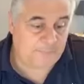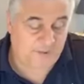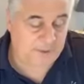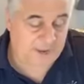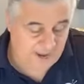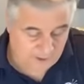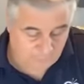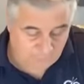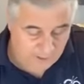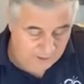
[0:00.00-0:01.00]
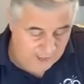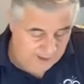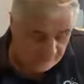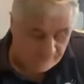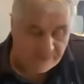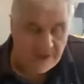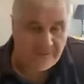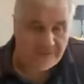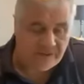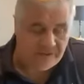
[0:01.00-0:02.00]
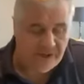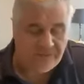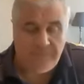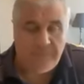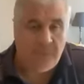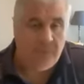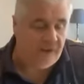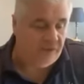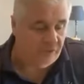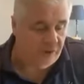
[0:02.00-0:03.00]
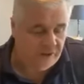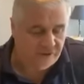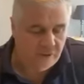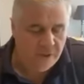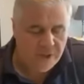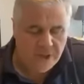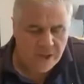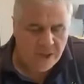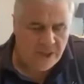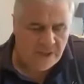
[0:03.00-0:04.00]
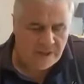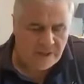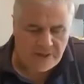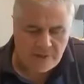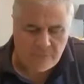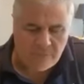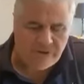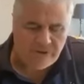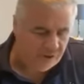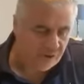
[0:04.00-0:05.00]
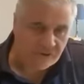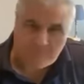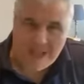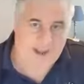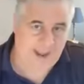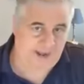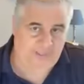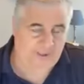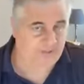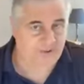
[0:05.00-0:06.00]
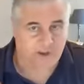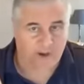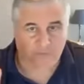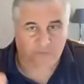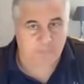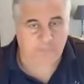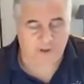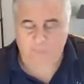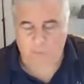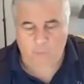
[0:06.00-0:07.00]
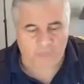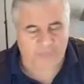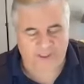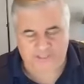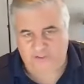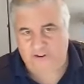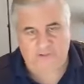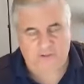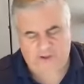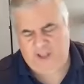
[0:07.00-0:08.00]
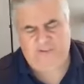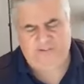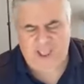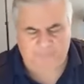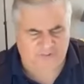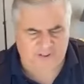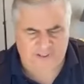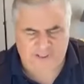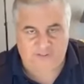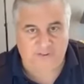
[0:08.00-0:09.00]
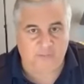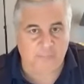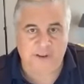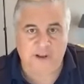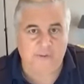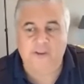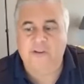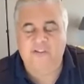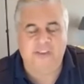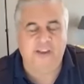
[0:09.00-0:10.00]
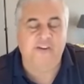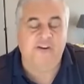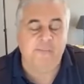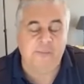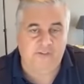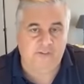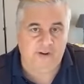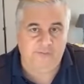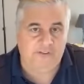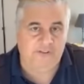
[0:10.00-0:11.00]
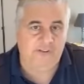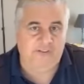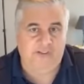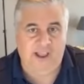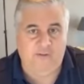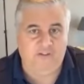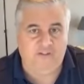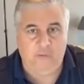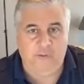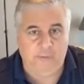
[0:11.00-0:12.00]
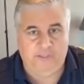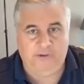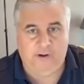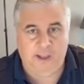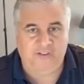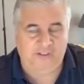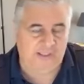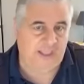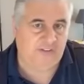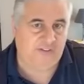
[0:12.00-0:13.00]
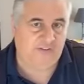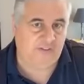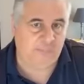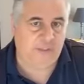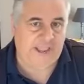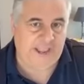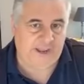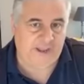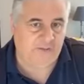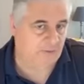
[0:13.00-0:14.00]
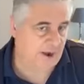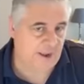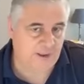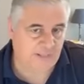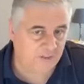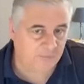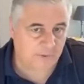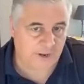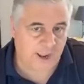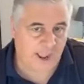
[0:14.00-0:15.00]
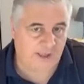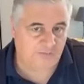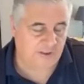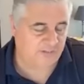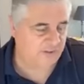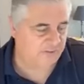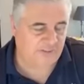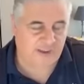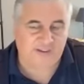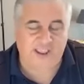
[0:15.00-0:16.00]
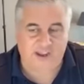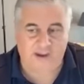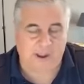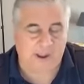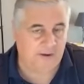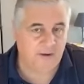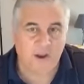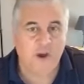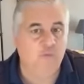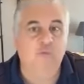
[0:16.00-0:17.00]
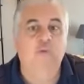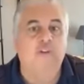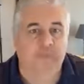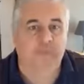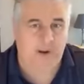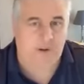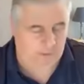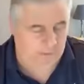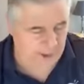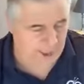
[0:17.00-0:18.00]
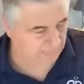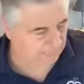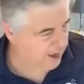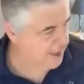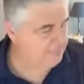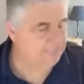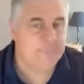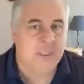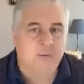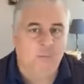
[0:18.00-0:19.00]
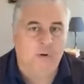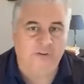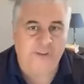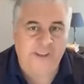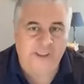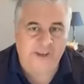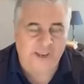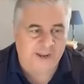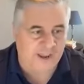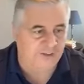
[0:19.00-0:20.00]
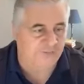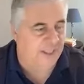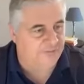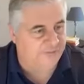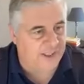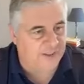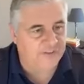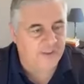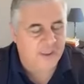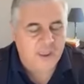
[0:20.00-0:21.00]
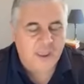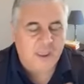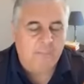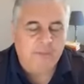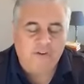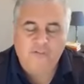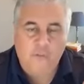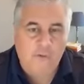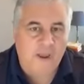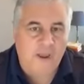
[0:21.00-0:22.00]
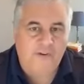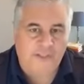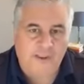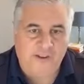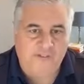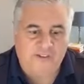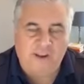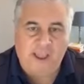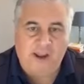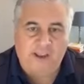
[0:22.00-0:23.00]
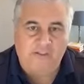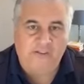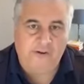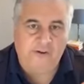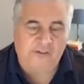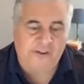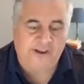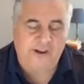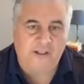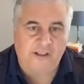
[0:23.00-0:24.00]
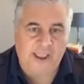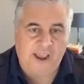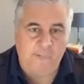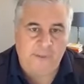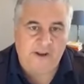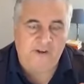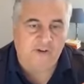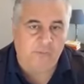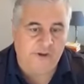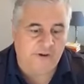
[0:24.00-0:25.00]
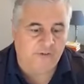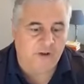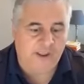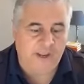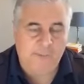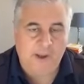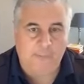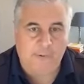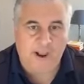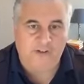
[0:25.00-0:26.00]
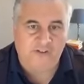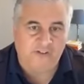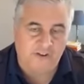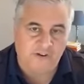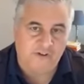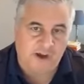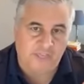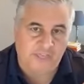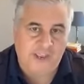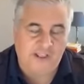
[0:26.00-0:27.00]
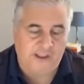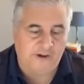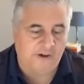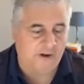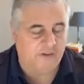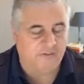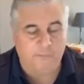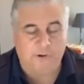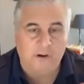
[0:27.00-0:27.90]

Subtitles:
be candid, we look at it in five simple ways, right? So, when you're spot on in this, number one thing that you can look at is obsolescence. But you know what? You can send your administrative assistant out to show them what their obsolescence plan is, right? That's pretty obvious. It's dictated by rules we don't create, right? Warranty and end of life dates. But there's 4 other things that you got to consider as a technical account manager when you're talking about projects and you're trying to think like your customer.